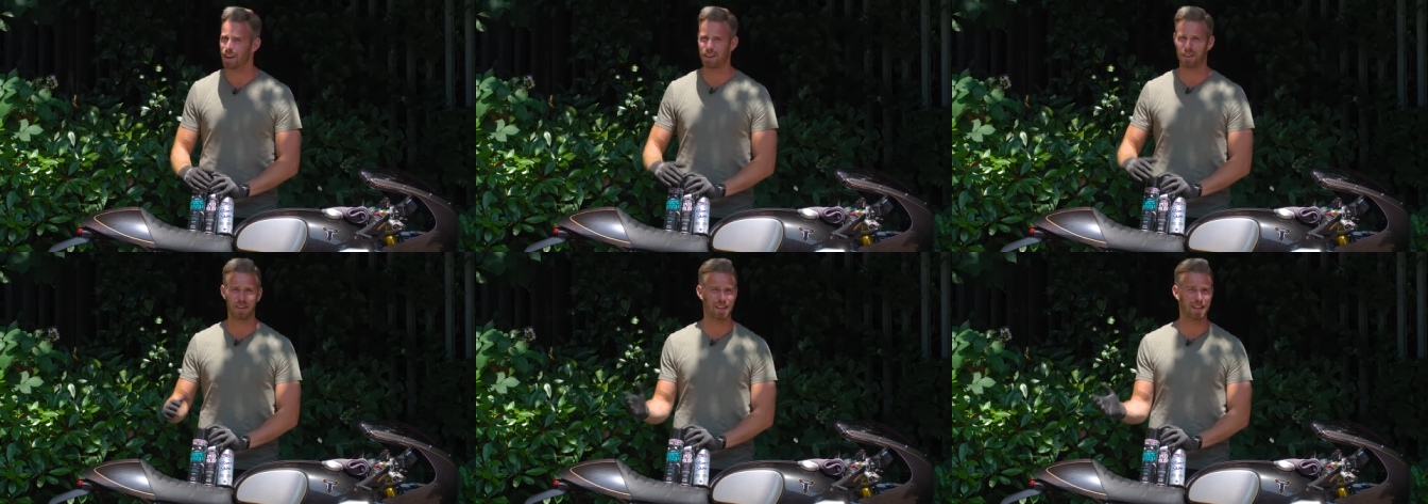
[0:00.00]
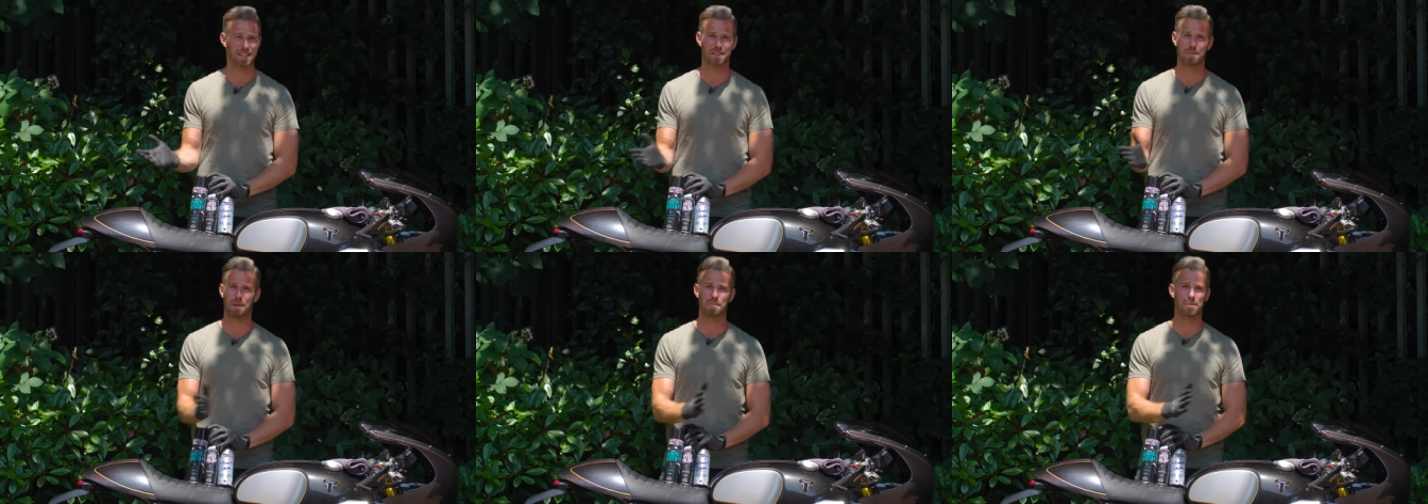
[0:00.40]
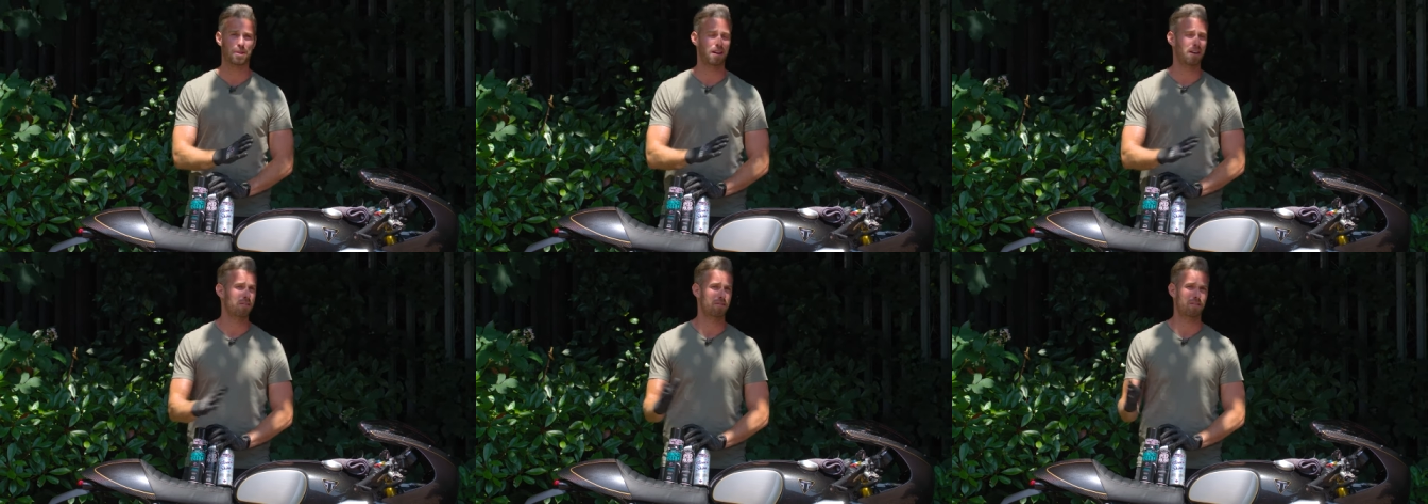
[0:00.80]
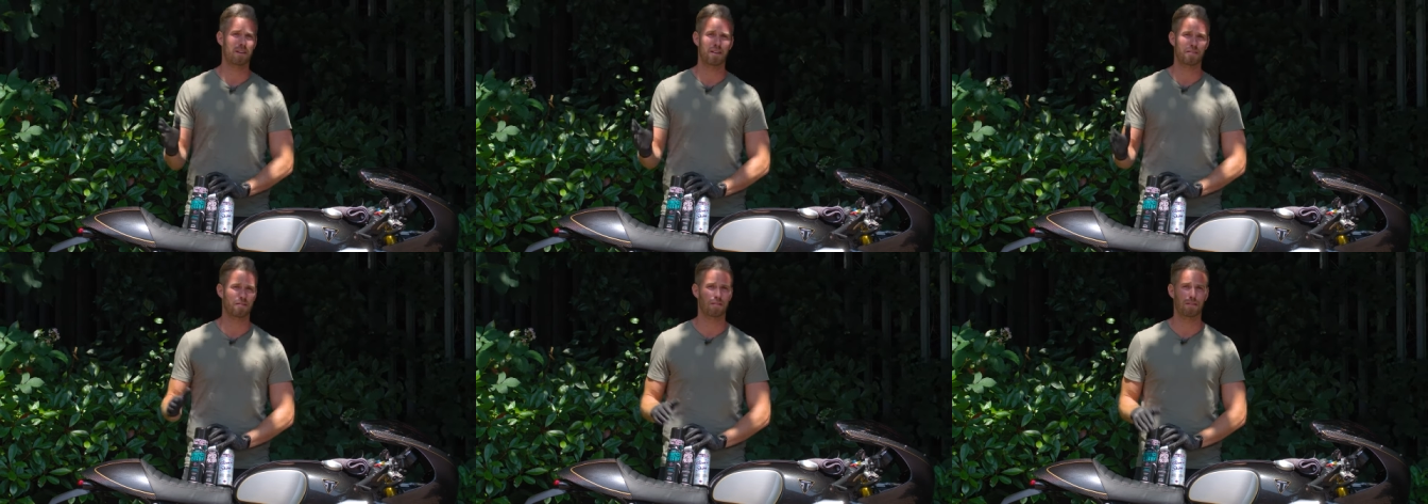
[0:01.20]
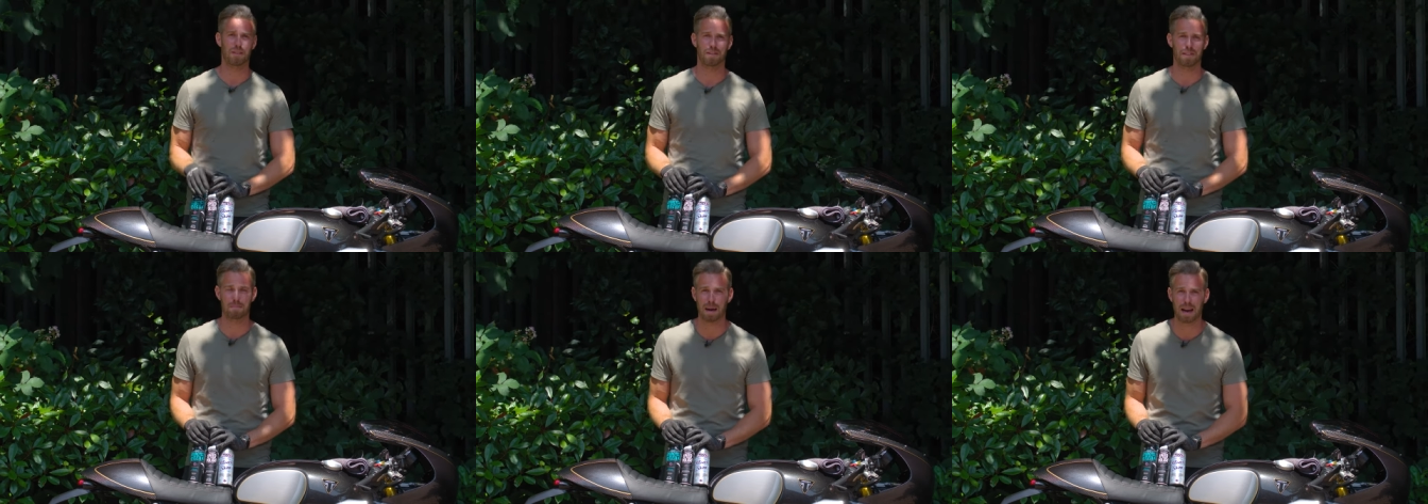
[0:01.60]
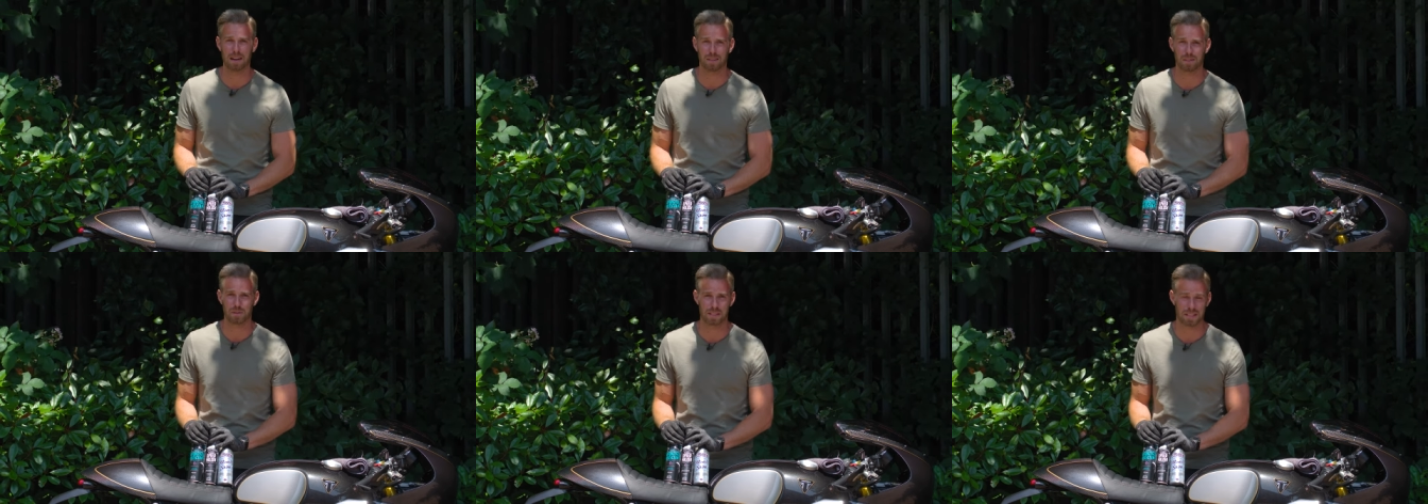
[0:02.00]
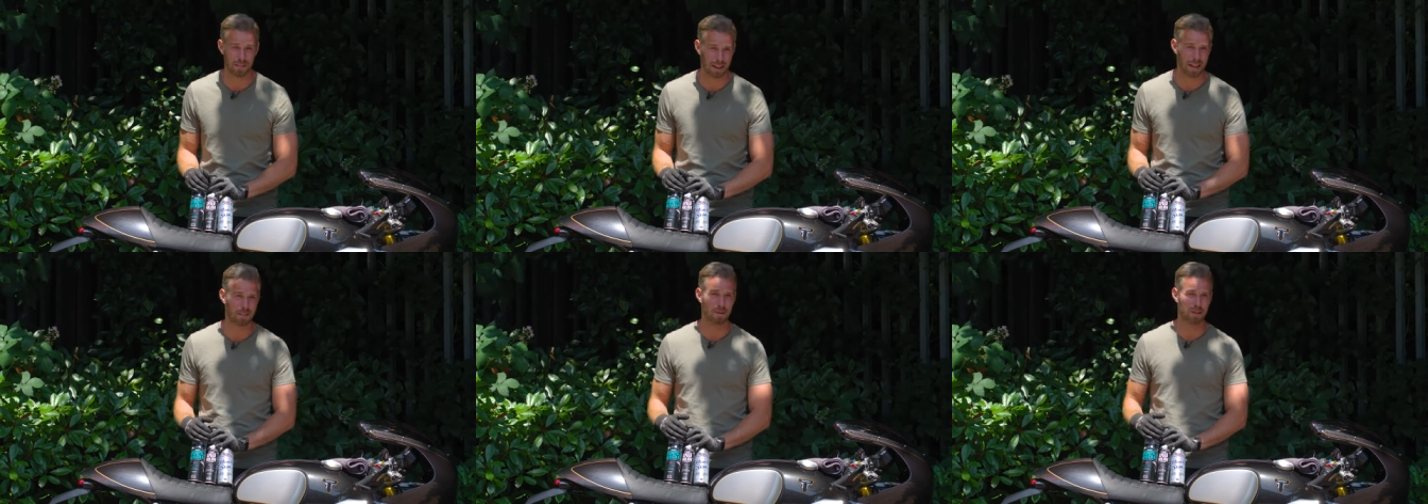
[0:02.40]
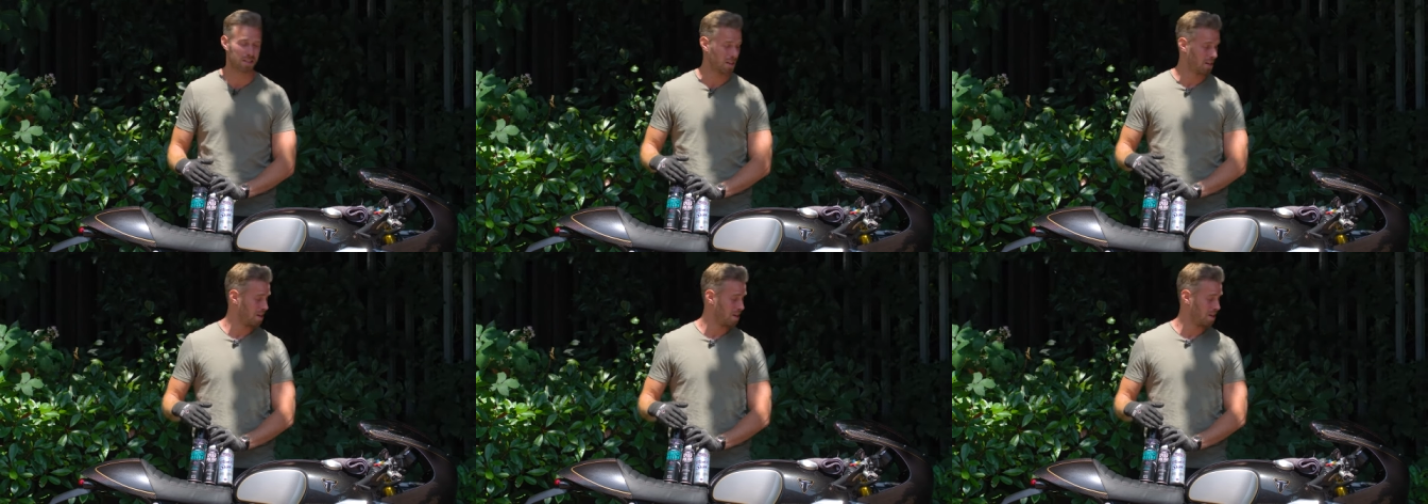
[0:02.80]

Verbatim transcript: you're looking at somewhere between one hundred and one hundred and fifty pounds, which, given how much